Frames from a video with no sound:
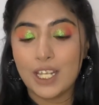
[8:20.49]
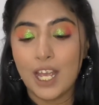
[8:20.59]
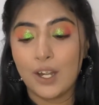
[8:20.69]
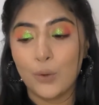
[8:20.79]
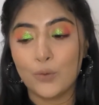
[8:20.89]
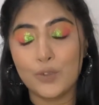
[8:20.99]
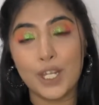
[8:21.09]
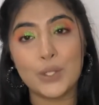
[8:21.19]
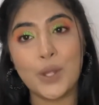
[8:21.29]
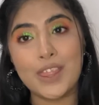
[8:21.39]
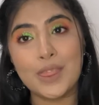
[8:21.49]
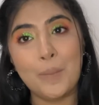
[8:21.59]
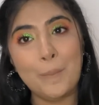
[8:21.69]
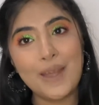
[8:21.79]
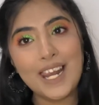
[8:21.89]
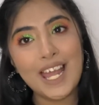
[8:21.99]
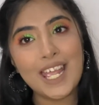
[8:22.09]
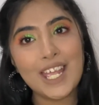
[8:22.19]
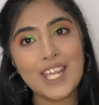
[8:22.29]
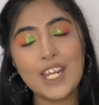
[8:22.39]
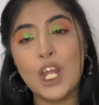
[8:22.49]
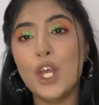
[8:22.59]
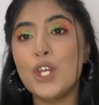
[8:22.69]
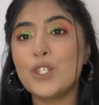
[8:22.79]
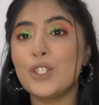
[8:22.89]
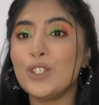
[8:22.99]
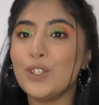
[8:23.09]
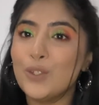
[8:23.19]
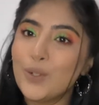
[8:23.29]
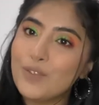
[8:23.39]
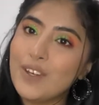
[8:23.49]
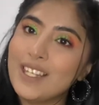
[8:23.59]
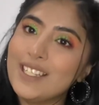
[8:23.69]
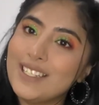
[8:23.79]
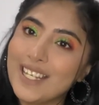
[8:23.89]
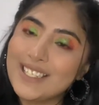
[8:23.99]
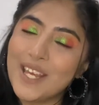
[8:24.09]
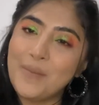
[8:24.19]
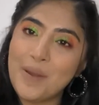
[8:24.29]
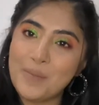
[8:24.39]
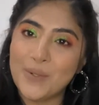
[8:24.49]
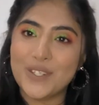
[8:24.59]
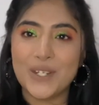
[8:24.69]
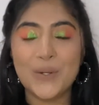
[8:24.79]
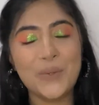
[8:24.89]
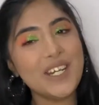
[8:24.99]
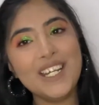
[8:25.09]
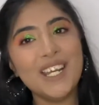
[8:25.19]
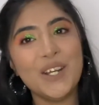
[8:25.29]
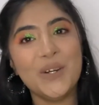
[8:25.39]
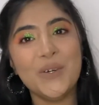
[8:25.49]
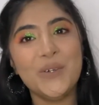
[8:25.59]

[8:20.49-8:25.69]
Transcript: And don't forget to hit the bell icon so that you're notified the next time I post a video.